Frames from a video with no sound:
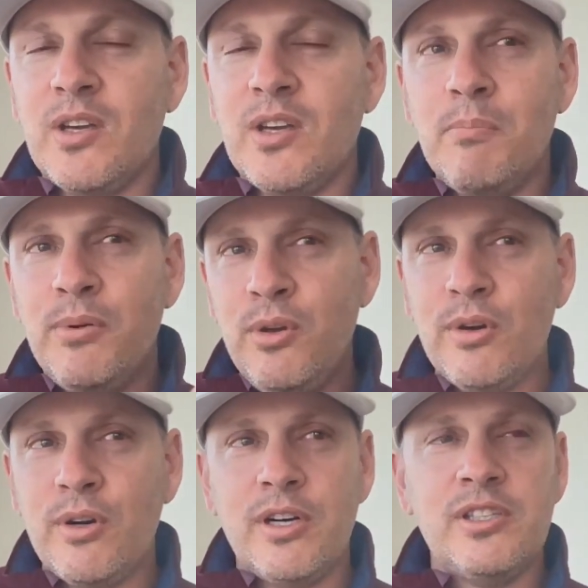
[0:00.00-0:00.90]

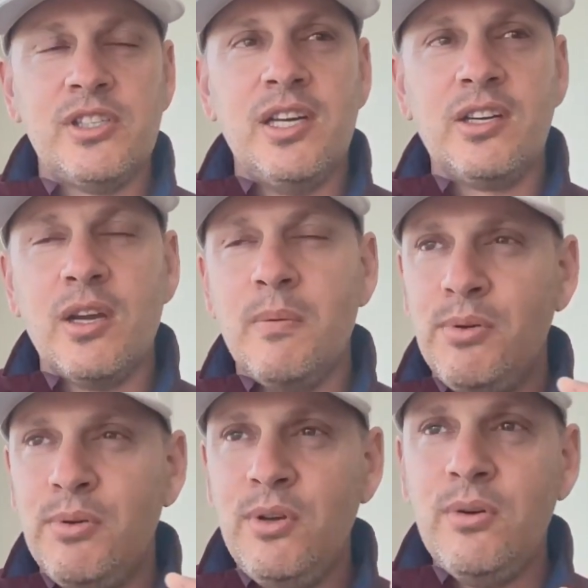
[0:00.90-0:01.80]
computers and
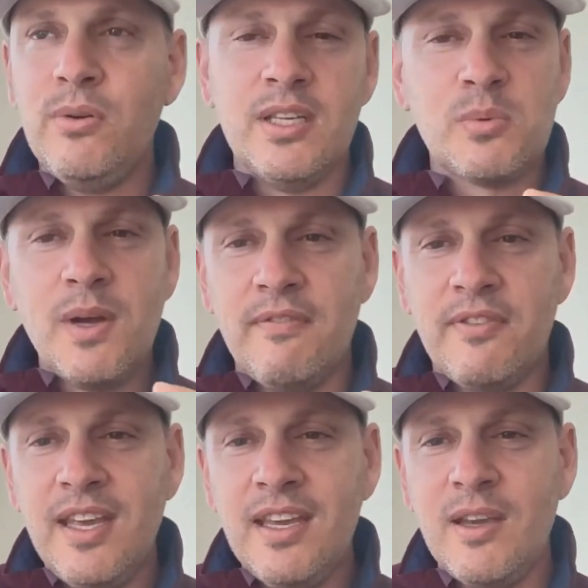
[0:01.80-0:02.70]
compute and this way
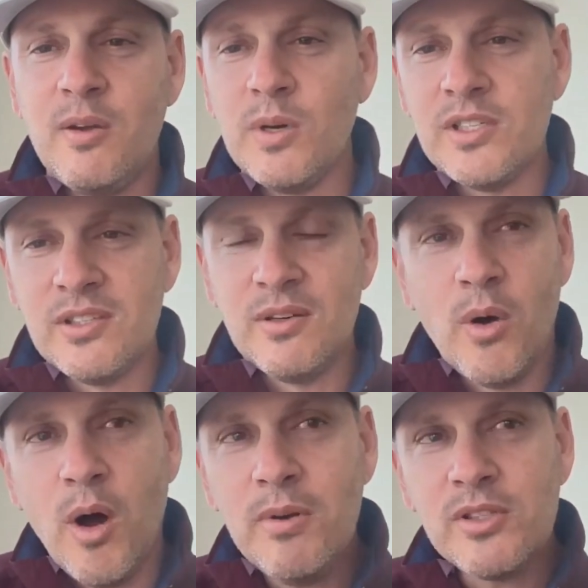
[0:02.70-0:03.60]
of thinking
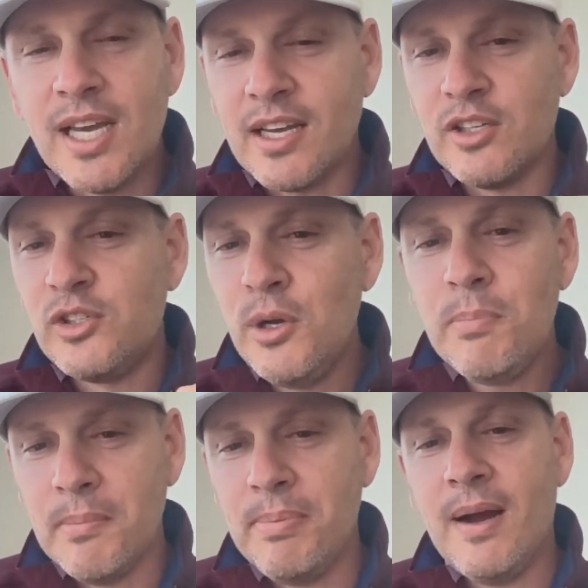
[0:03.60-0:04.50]
was almost like a
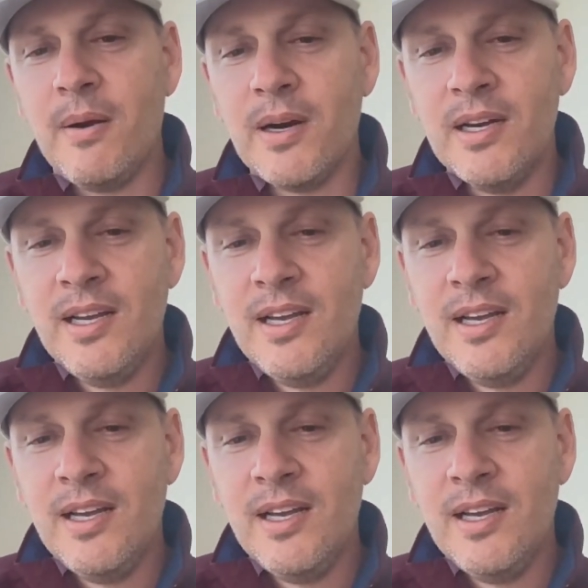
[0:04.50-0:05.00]
superpower,